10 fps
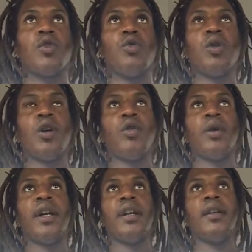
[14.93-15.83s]
you know,
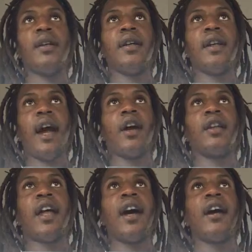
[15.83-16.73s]
in, in our
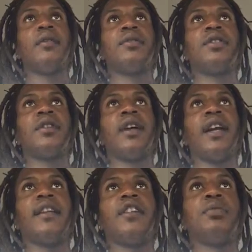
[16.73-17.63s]
lives
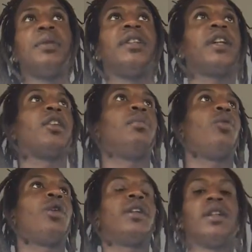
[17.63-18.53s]
at this particular
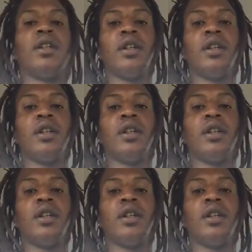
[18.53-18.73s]
point